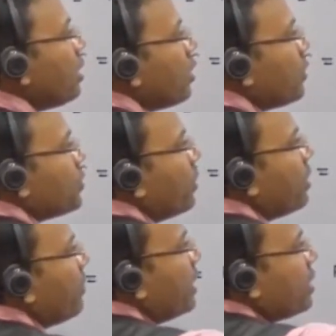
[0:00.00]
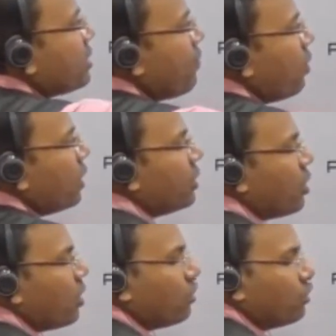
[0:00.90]
Now students, when it is falling
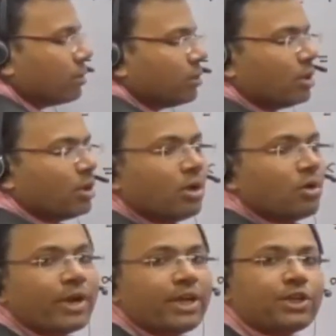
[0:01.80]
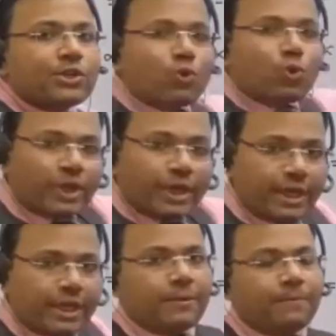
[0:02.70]
down, when it is
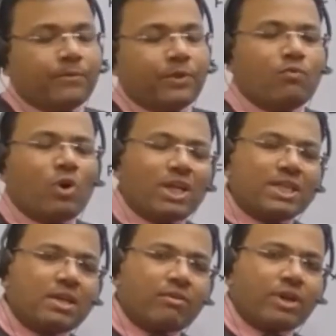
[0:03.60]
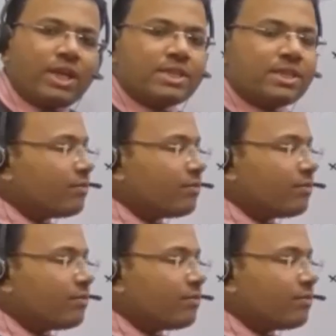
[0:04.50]
rotating, what is the reason